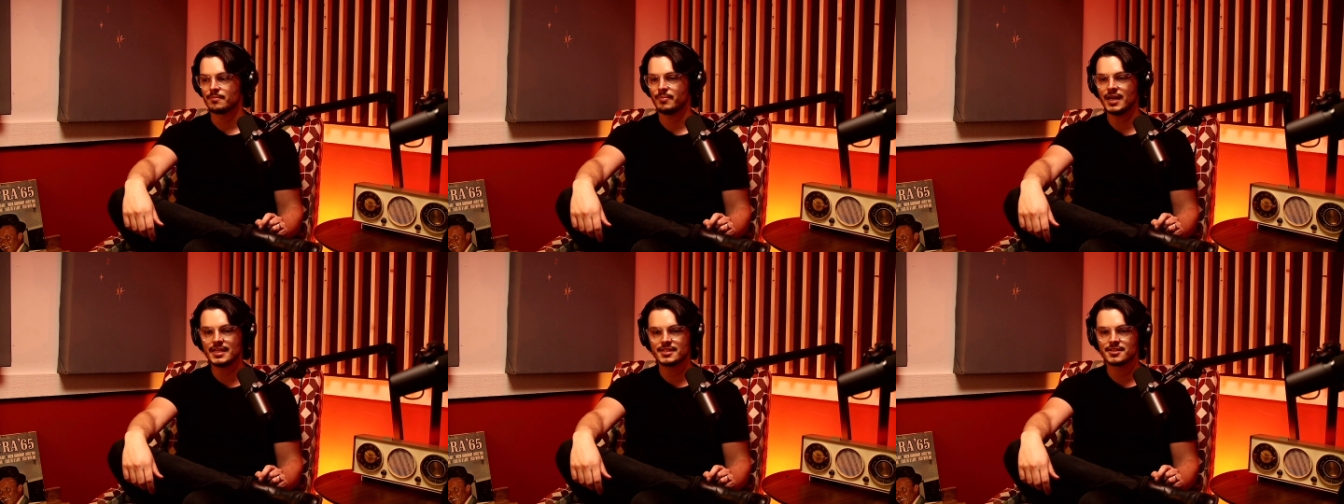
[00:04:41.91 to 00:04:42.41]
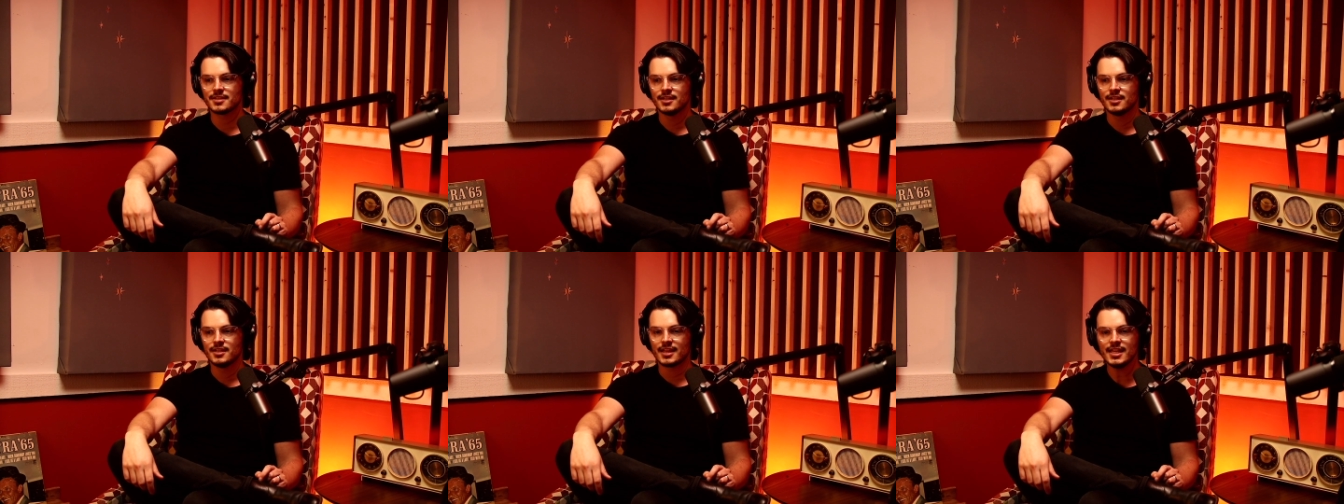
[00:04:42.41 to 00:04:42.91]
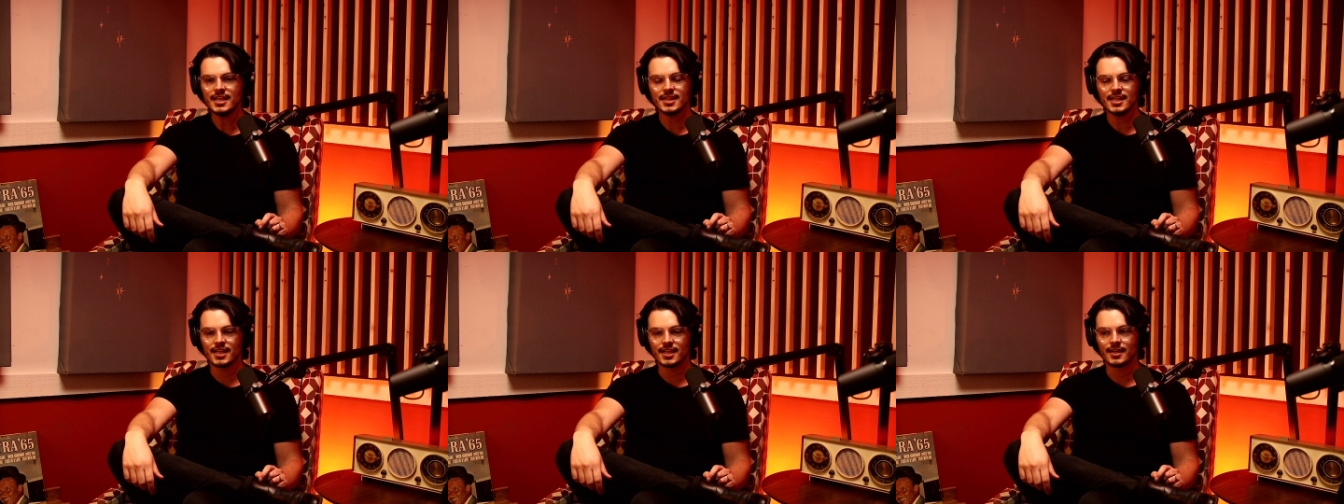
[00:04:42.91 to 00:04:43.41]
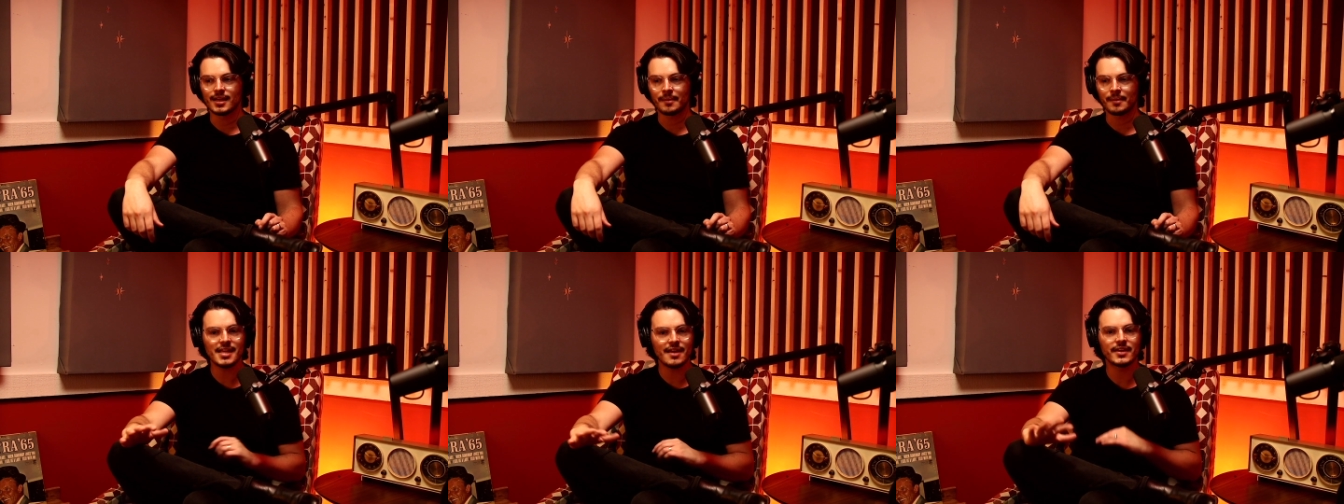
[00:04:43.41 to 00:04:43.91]
But I think that I'm
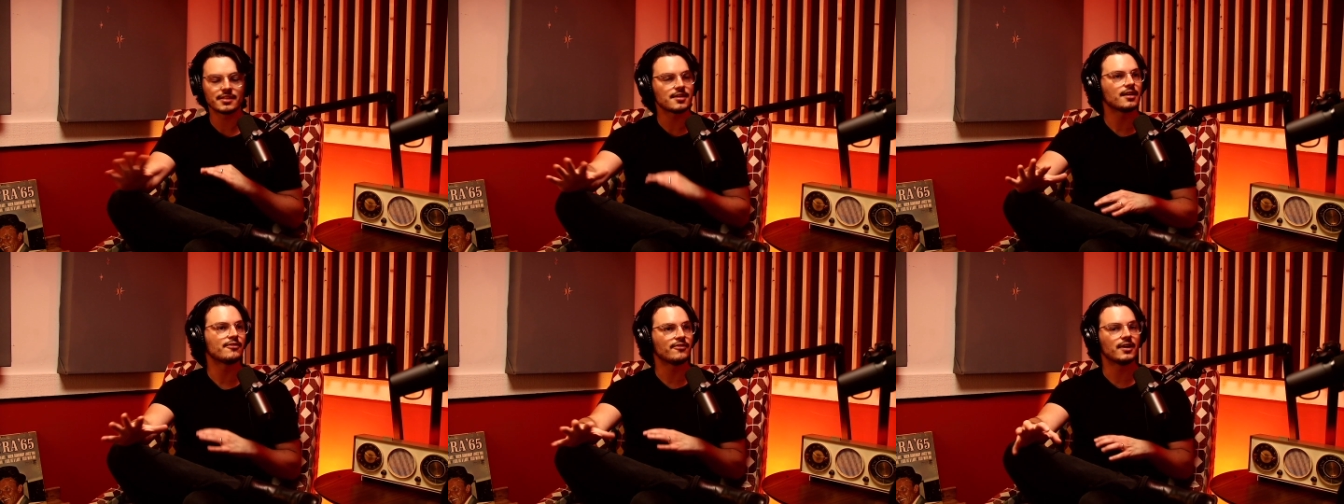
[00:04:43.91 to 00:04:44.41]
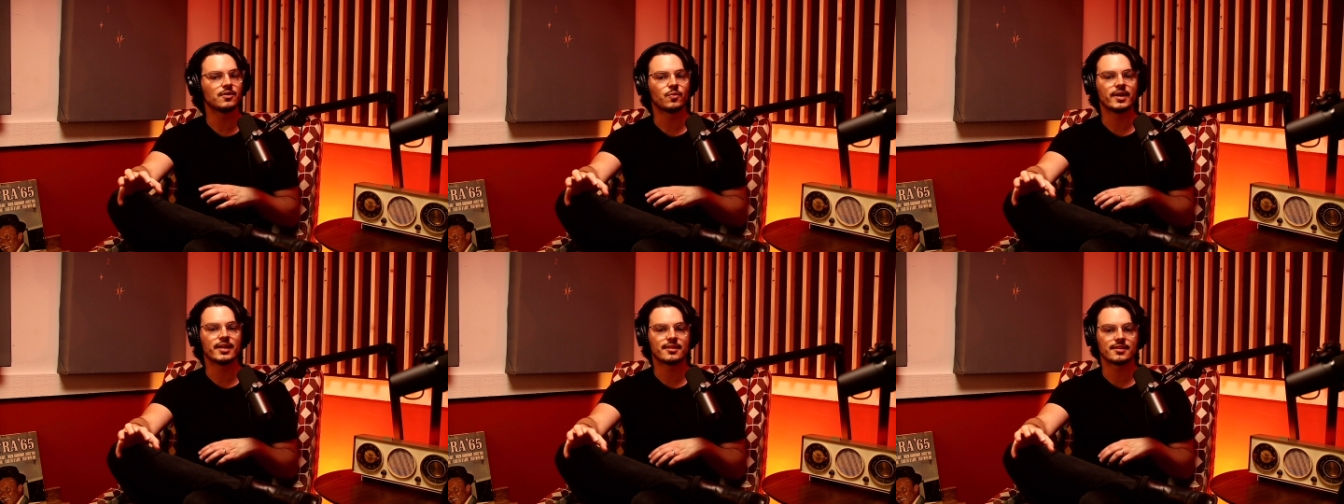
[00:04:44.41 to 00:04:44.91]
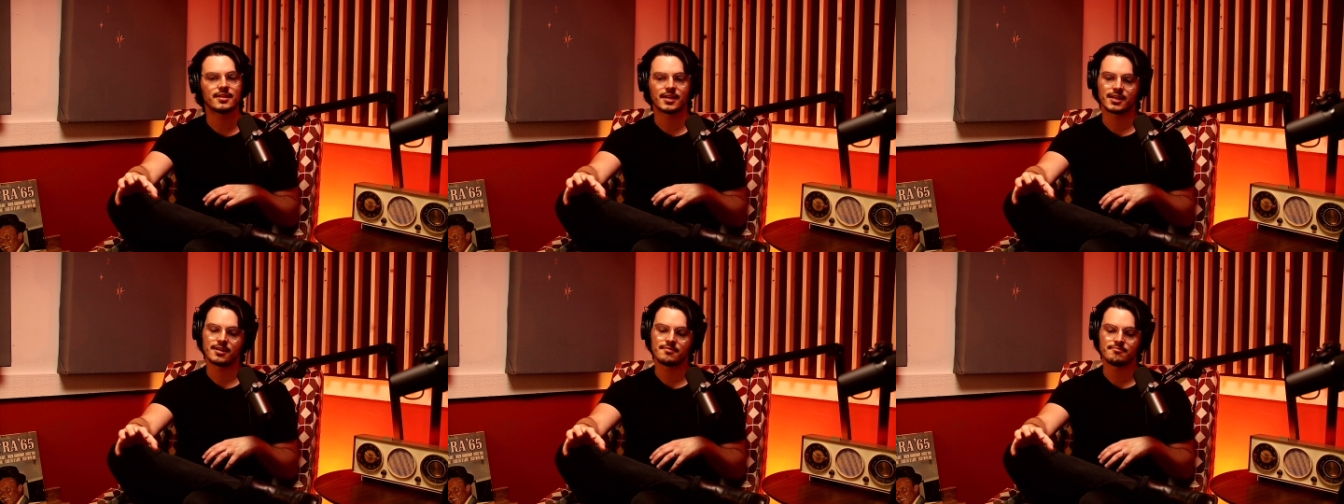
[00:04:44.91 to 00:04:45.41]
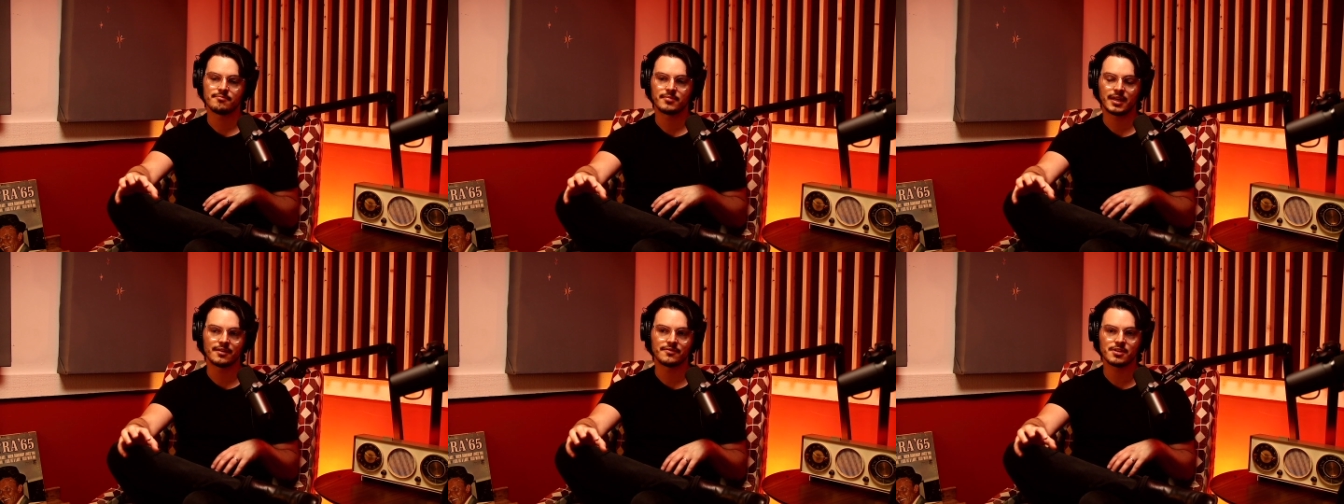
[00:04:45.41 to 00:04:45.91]
just having a ton of fun with kind
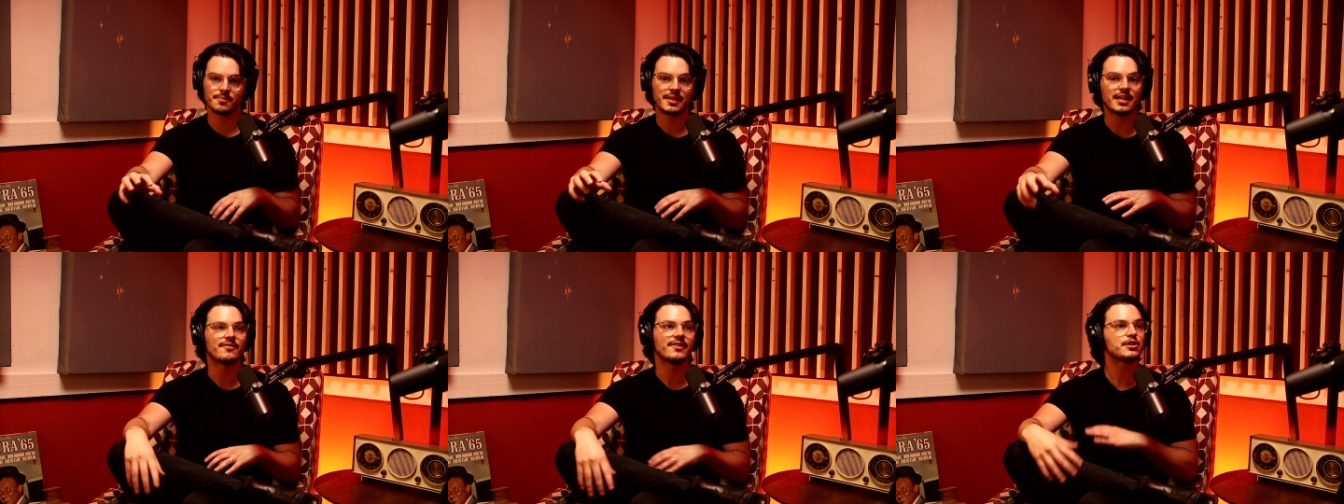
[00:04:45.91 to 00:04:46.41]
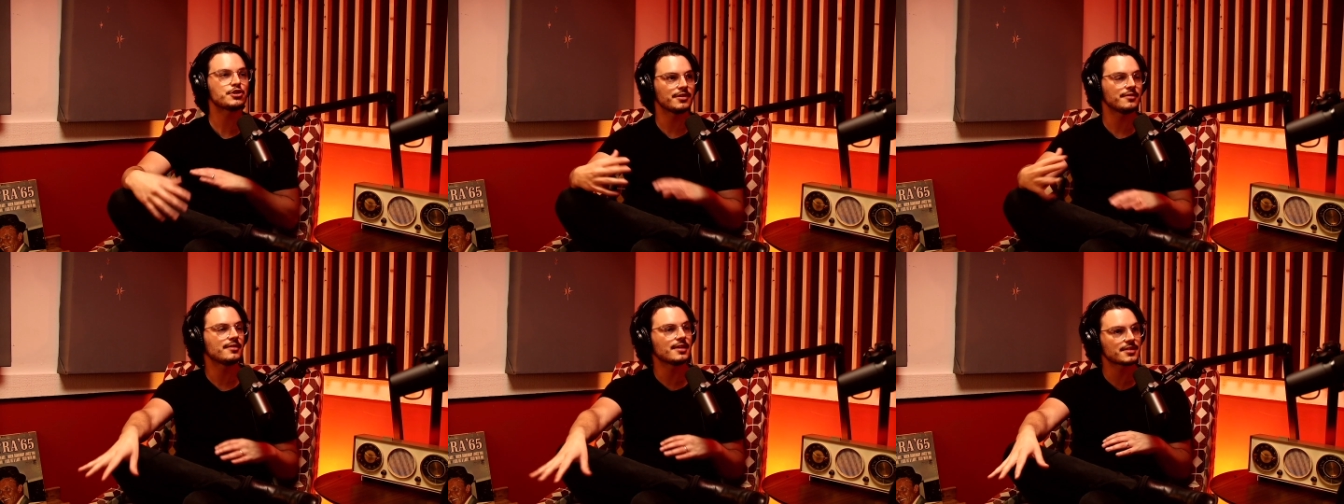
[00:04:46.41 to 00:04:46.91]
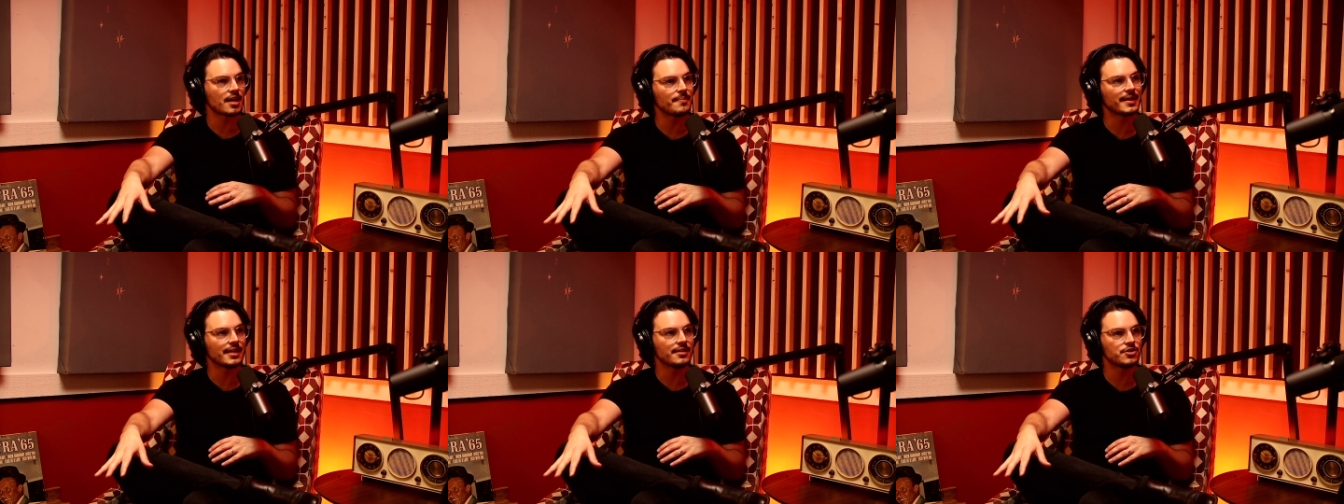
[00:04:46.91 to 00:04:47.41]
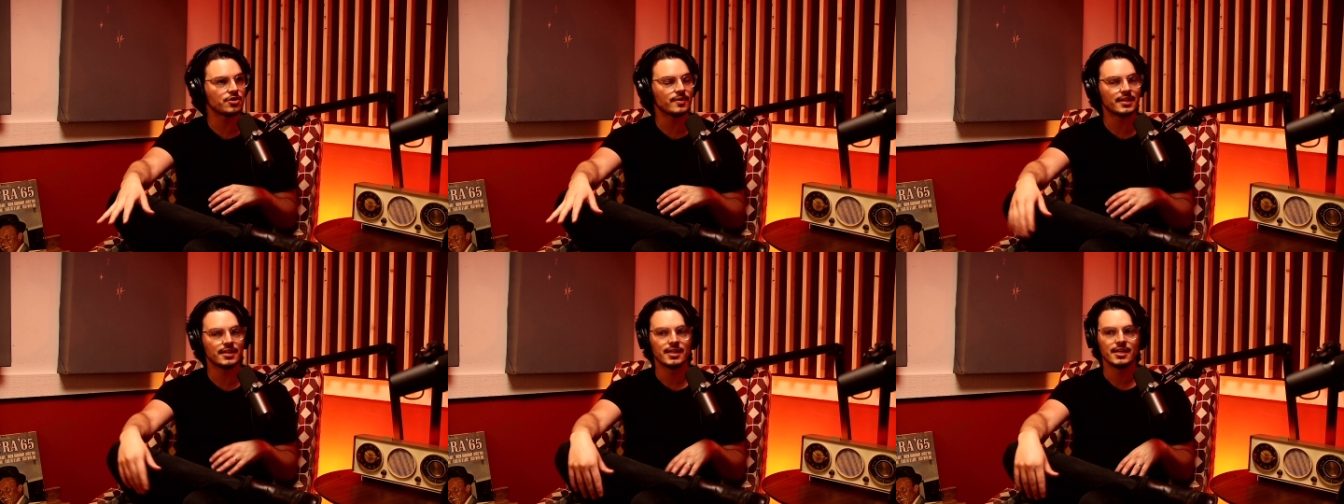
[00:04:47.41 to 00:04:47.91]
of some of the innovation that's coming into
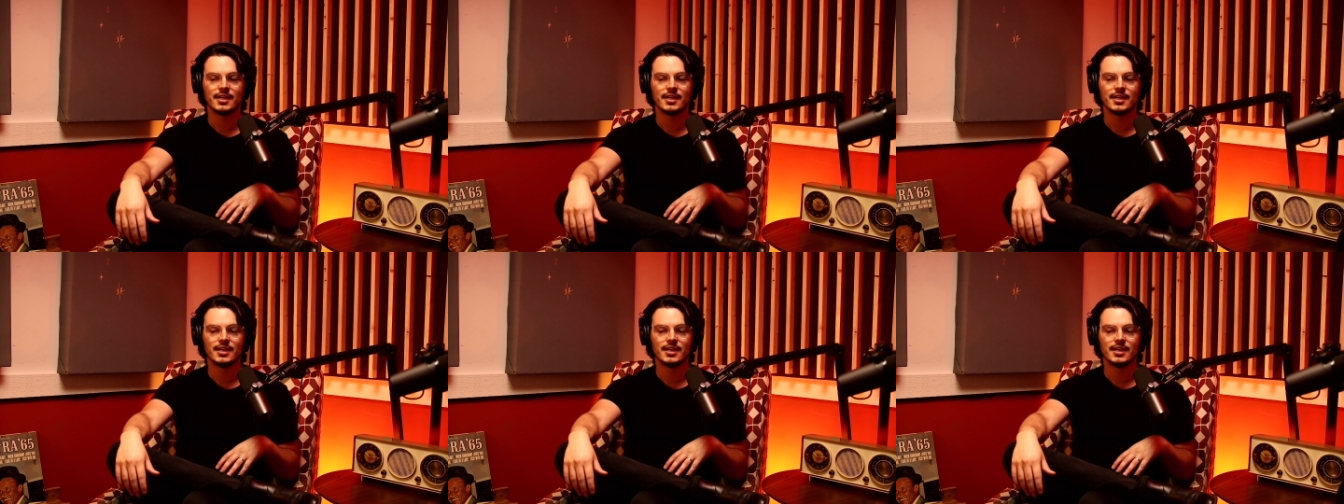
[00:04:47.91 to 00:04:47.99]
it.